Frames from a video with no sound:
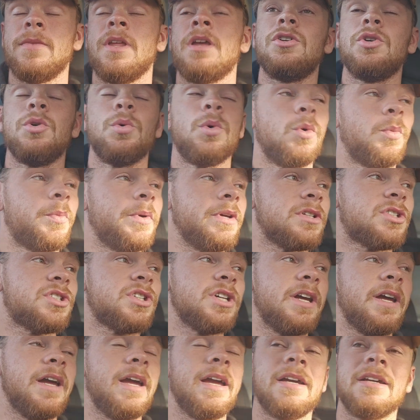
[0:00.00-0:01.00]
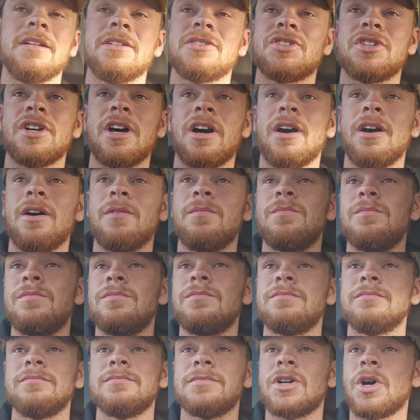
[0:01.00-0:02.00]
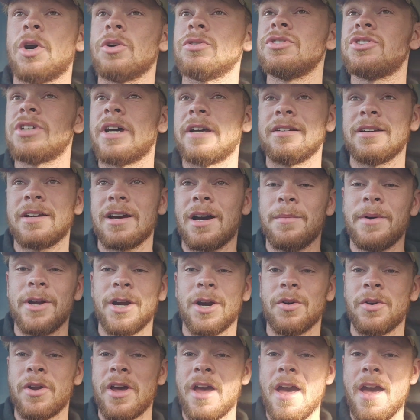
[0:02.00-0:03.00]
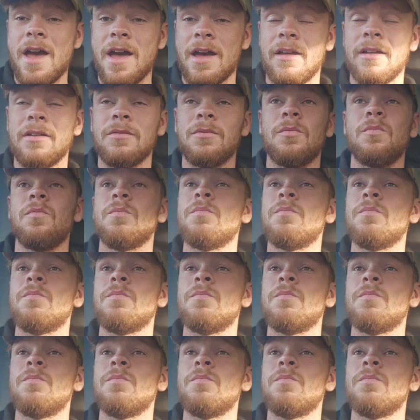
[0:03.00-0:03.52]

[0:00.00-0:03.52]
You will be seeing some content coming on here,